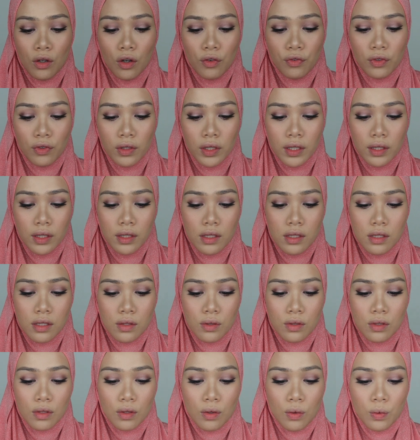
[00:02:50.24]
Hopefully
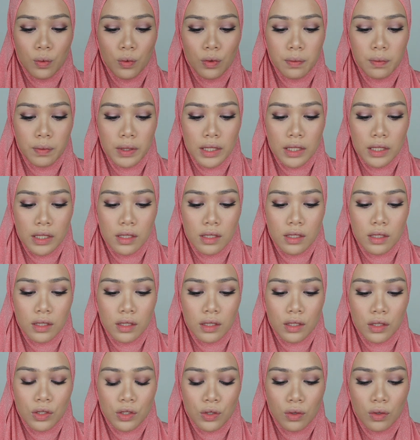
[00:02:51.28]
this would be
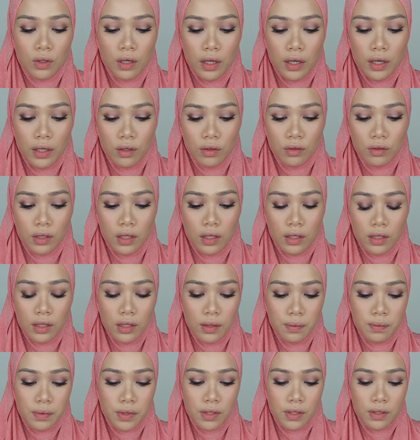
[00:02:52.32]
easy to glide on the
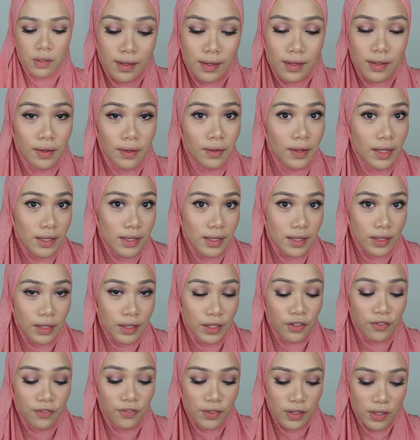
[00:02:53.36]
lips. So let's see
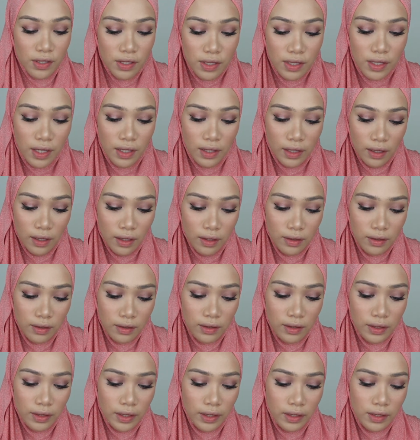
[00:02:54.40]
the first
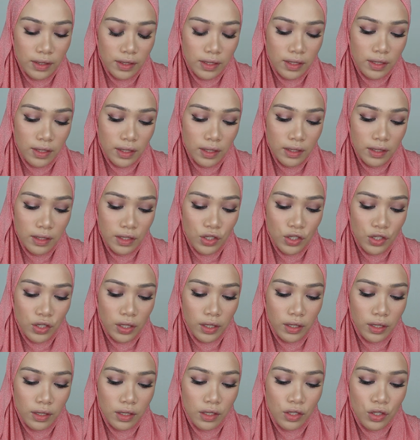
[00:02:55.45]
color. It's in the
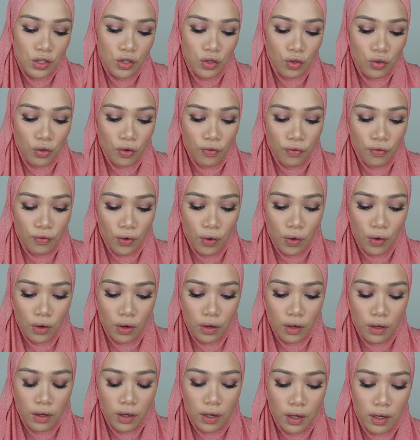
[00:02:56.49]
shade
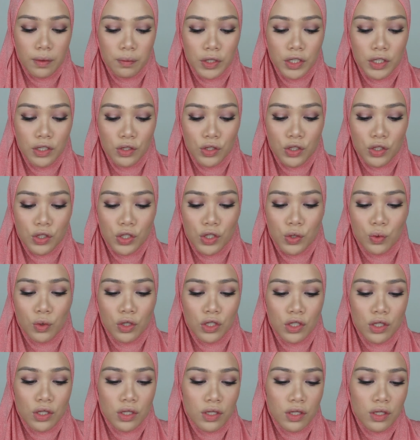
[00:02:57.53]
04. I'm gonna do the
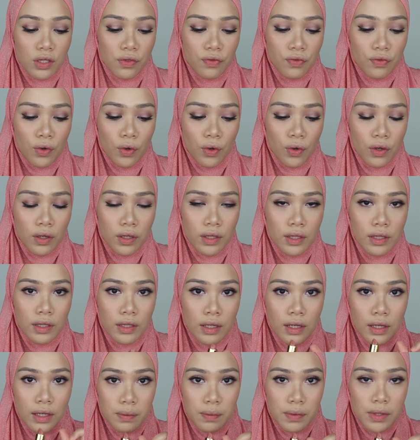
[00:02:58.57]
swatches for
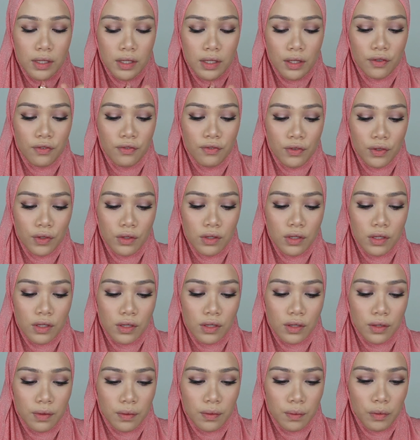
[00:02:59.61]
the lipstick
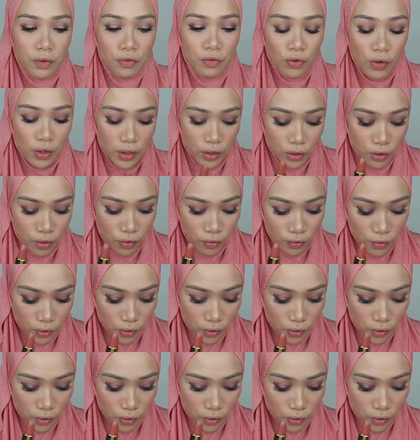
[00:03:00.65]
first before I go